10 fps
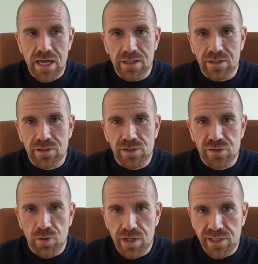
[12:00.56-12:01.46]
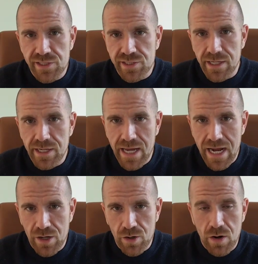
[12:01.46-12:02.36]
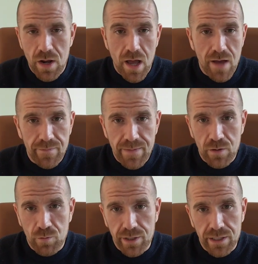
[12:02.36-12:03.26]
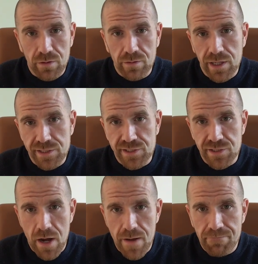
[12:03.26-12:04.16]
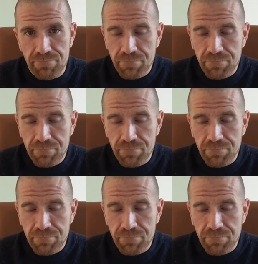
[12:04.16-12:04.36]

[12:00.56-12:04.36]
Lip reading: that soreness is an indicator of a better workout because it's not.